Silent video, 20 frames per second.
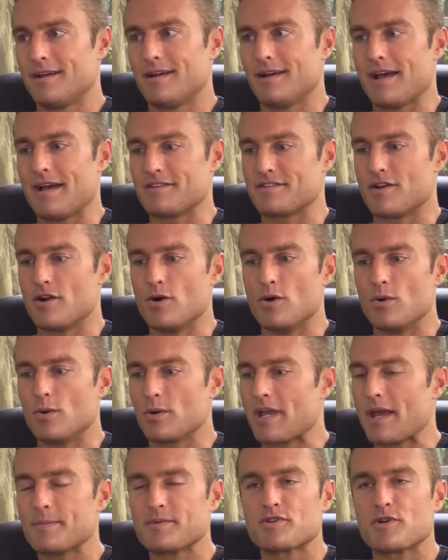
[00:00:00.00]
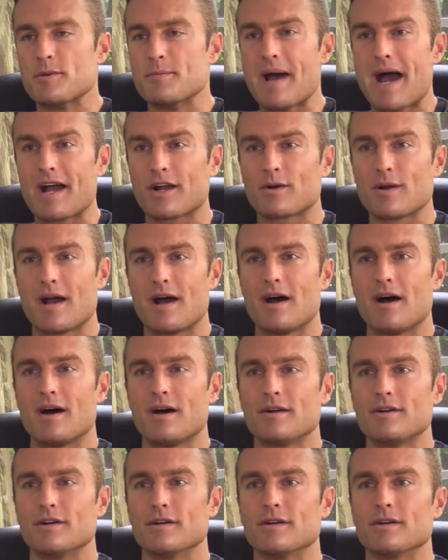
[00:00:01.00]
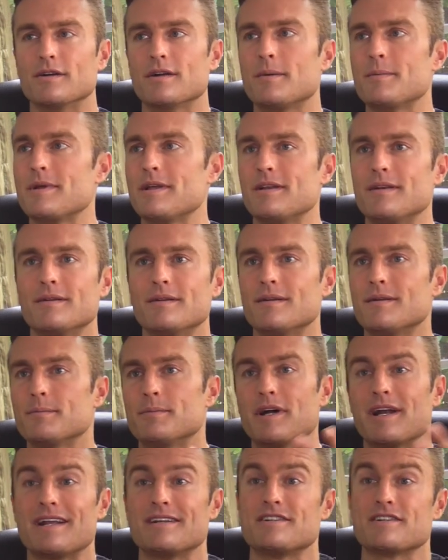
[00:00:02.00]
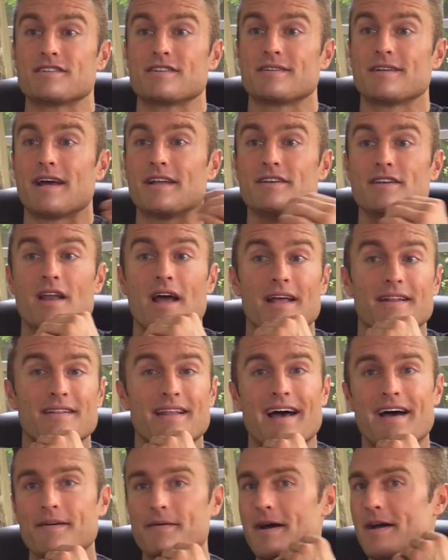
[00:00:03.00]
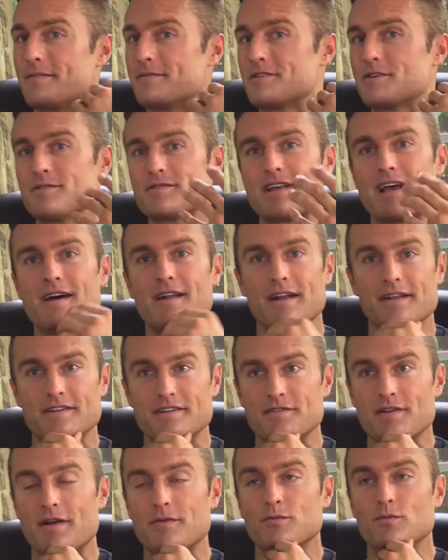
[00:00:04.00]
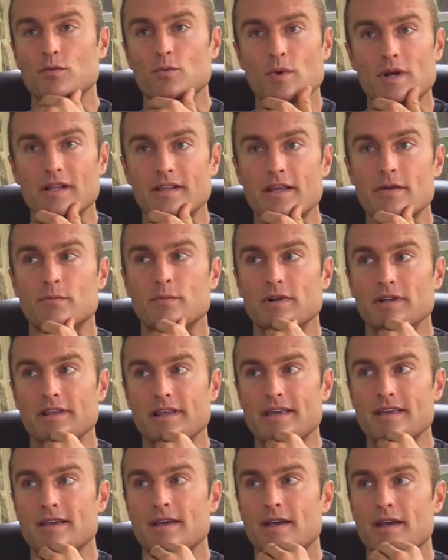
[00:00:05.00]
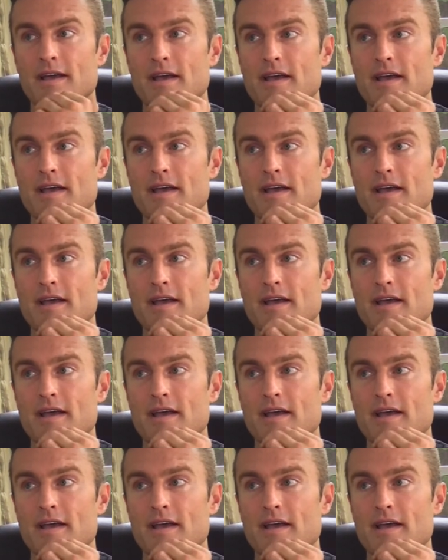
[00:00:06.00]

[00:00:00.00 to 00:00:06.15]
has no chemistry background or I mean, but I just I, I, I it turns out I just I really really